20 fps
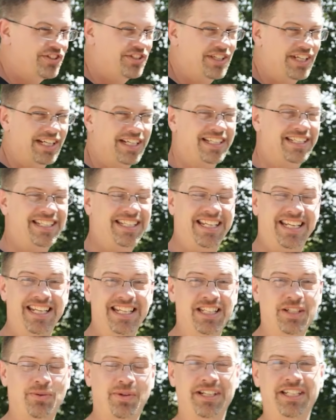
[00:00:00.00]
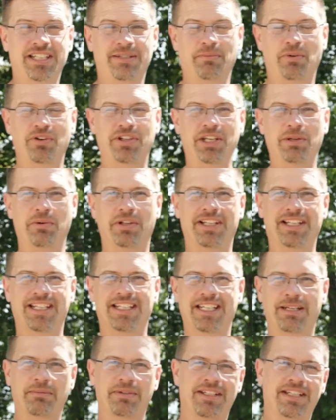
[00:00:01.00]
a sec because it is quite smoky while it
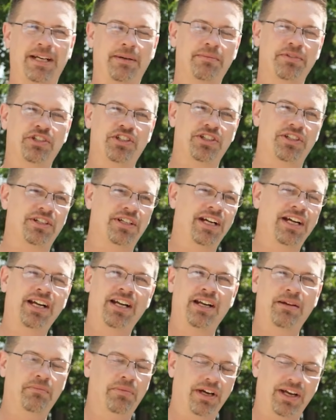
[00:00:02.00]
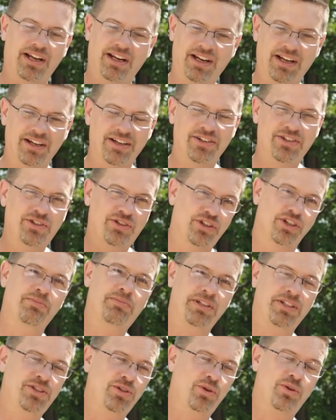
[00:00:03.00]
gets up to temperature. But truth
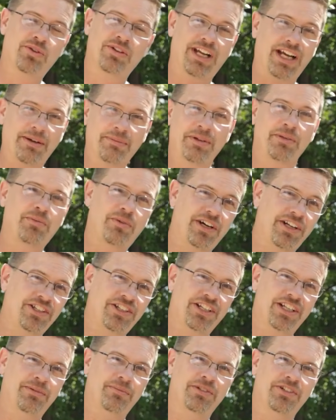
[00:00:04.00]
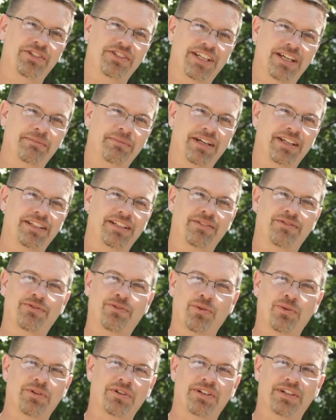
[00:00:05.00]
be told, I've been watching him use that method
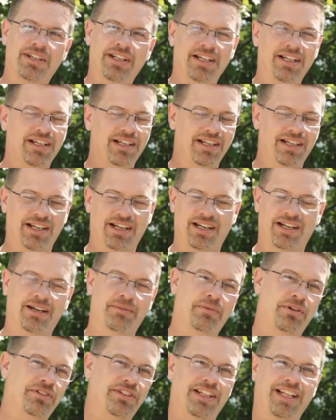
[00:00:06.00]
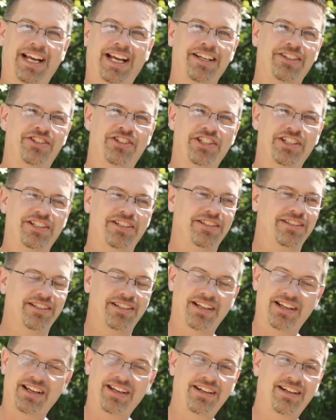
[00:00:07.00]
for about the last year,
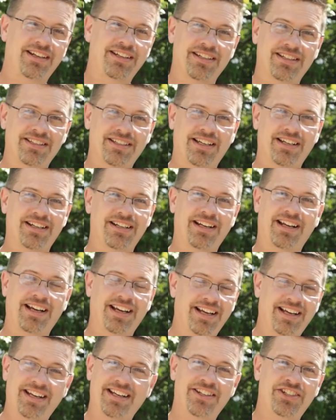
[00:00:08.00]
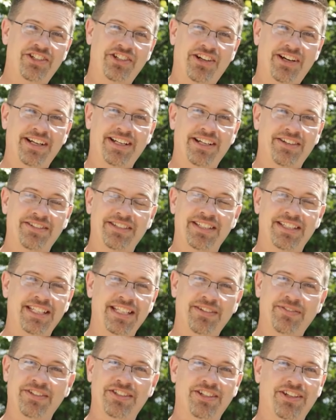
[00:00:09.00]
and I decided I gotta try it out to see
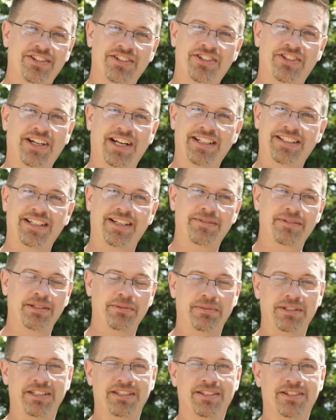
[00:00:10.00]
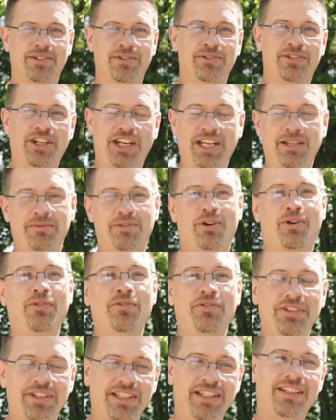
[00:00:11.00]
if it's all it's cracked up to be. So James,
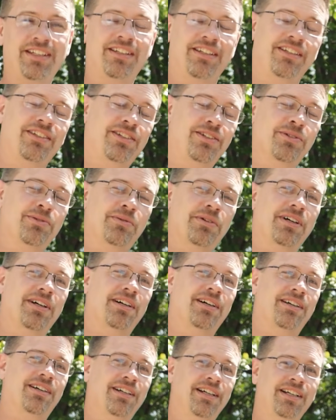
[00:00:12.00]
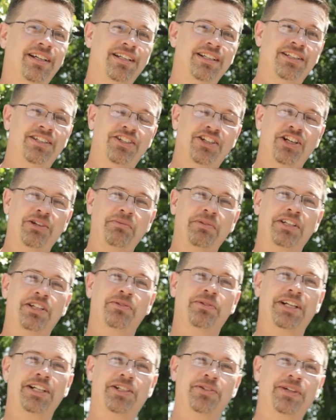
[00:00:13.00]
hopefully you steered me in the
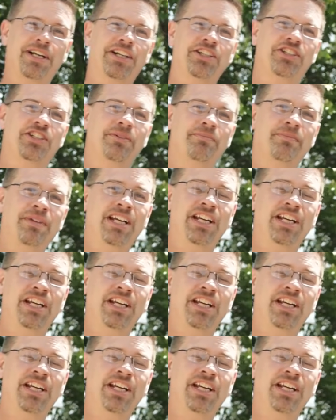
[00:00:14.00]
right direction.